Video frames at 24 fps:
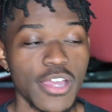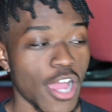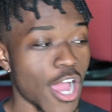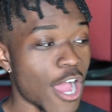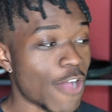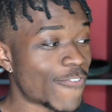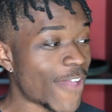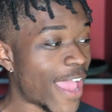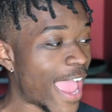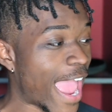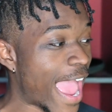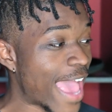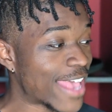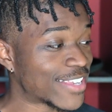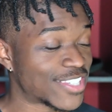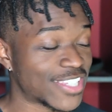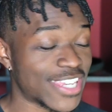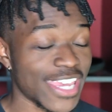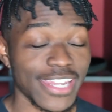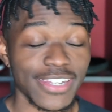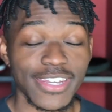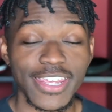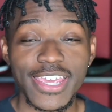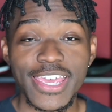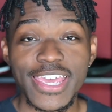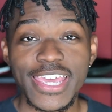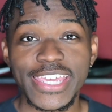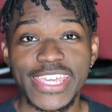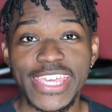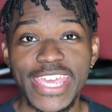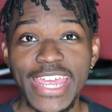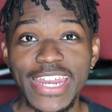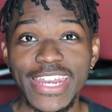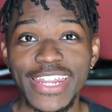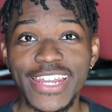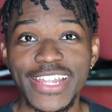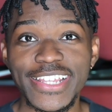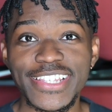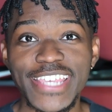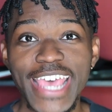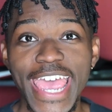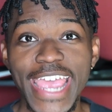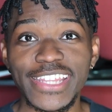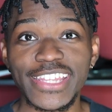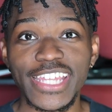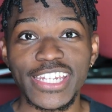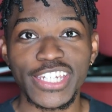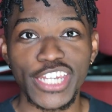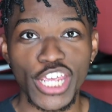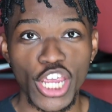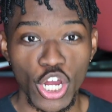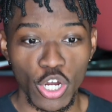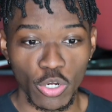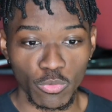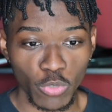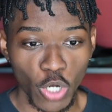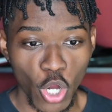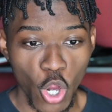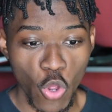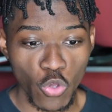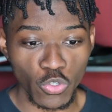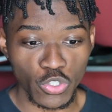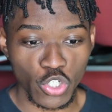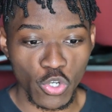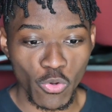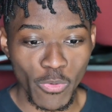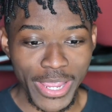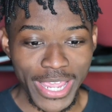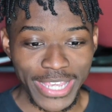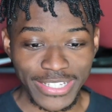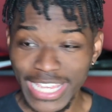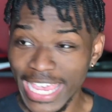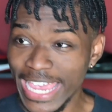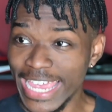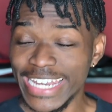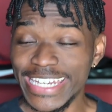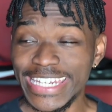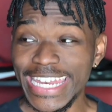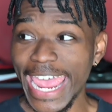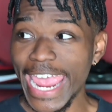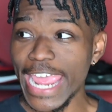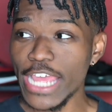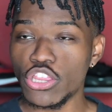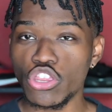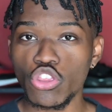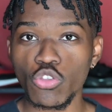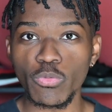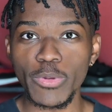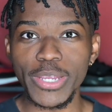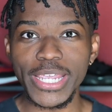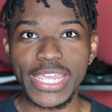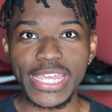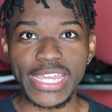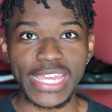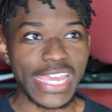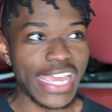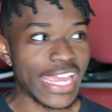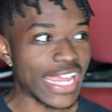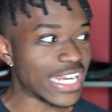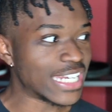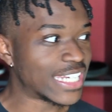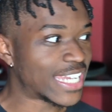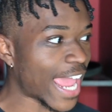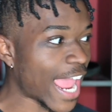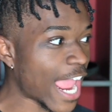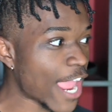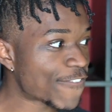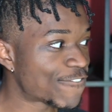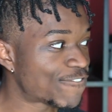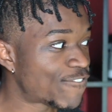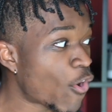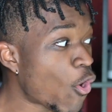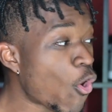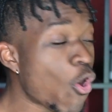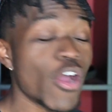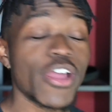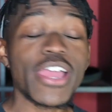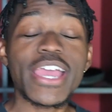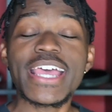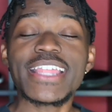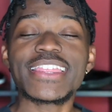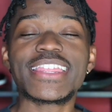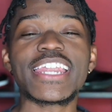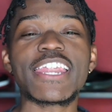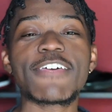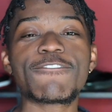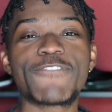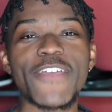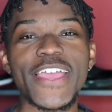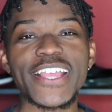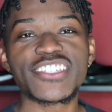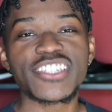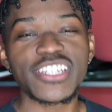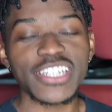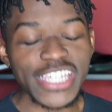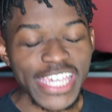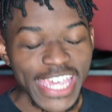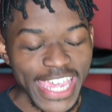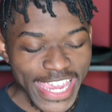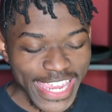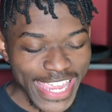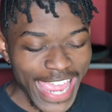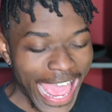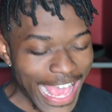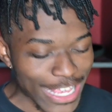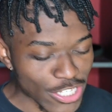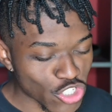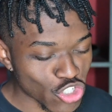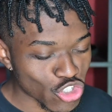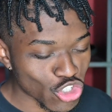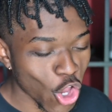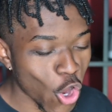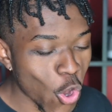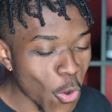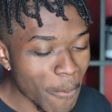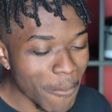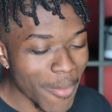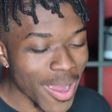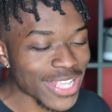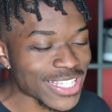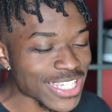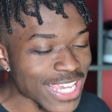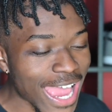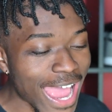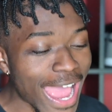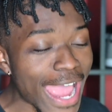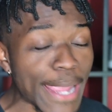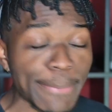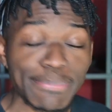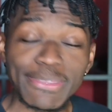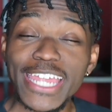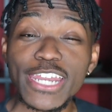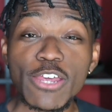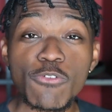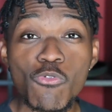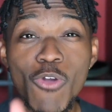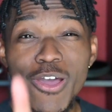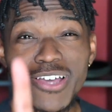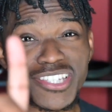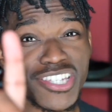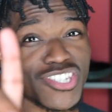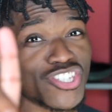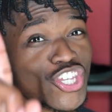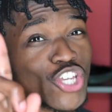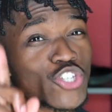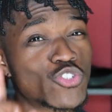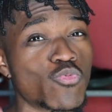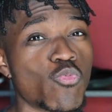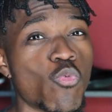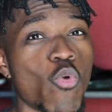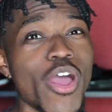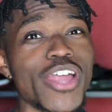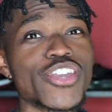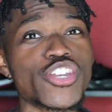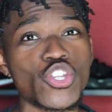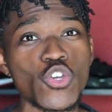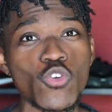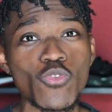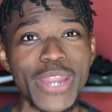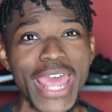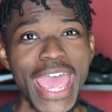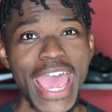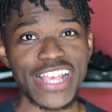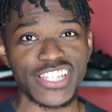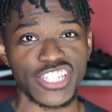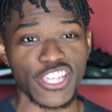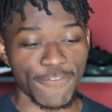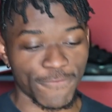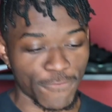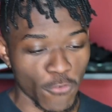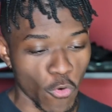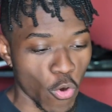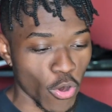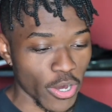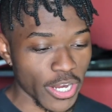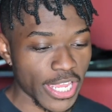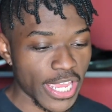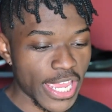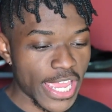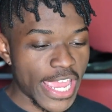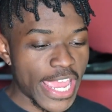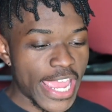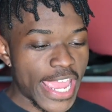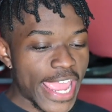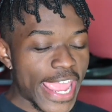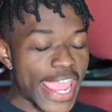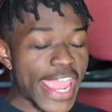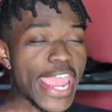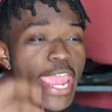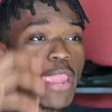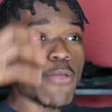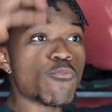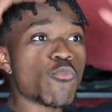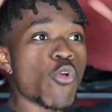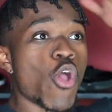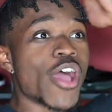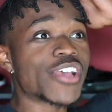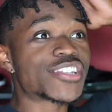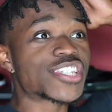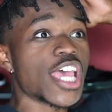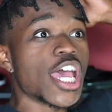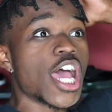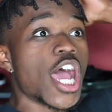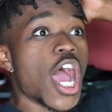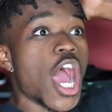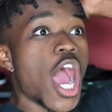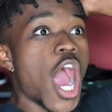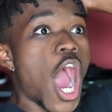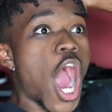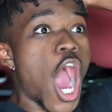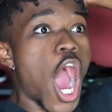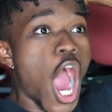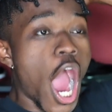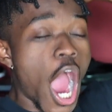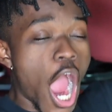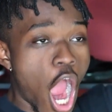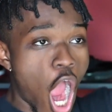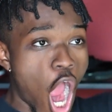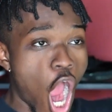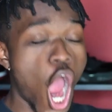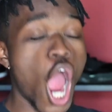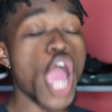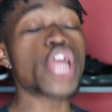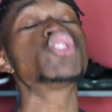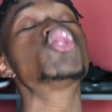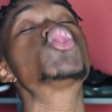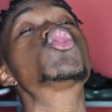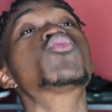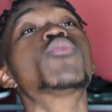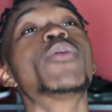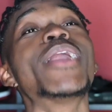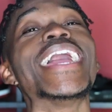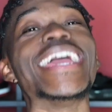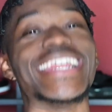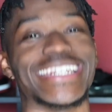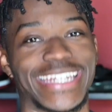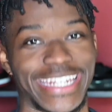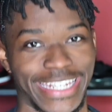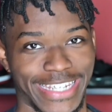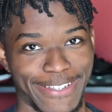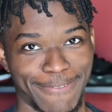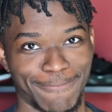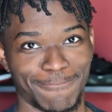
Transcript: of asking Kenny to take the Derrick Rose quiz. Day three, day four. Then eventually it got so much hype that it wasn't just one dude asking for it. It was a hundred.